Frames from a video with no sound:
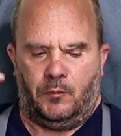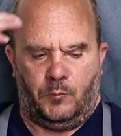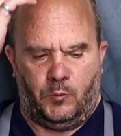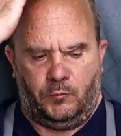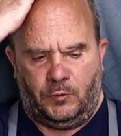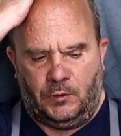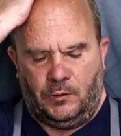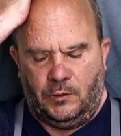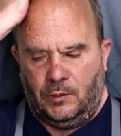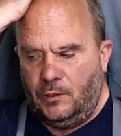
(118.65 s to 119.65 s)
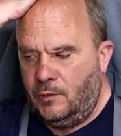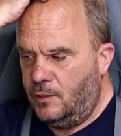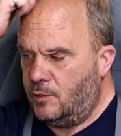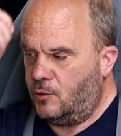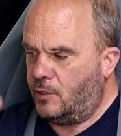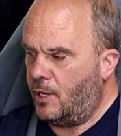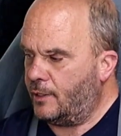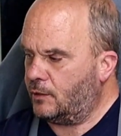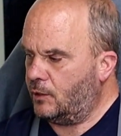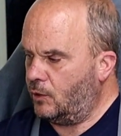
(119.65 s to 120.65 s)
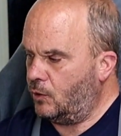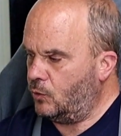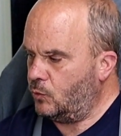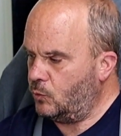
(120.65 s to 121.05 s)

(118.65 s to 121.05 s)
removing. Then you take the